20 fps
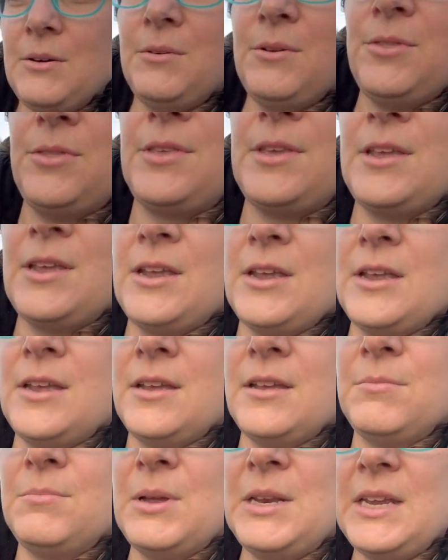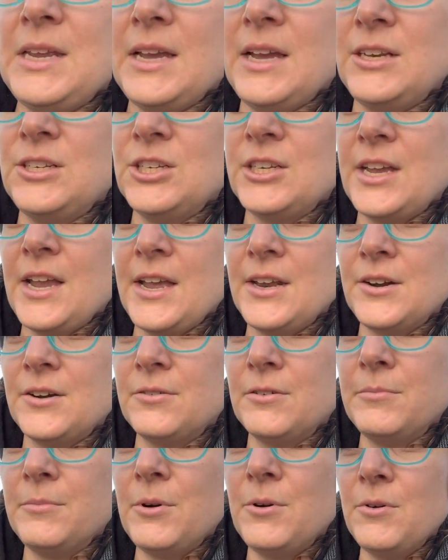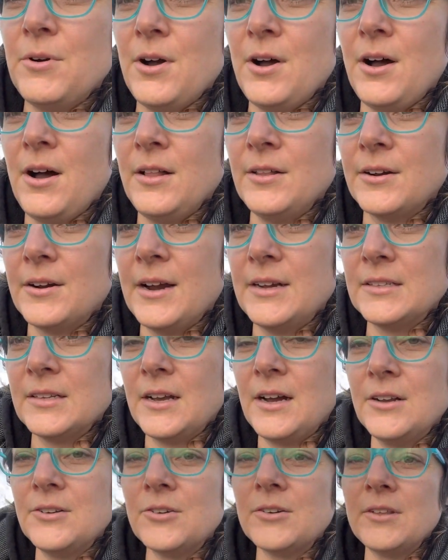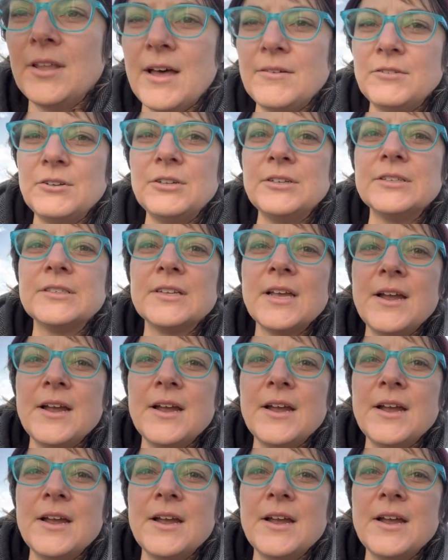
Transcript: with the mini educator remote collar, has one hundred levels.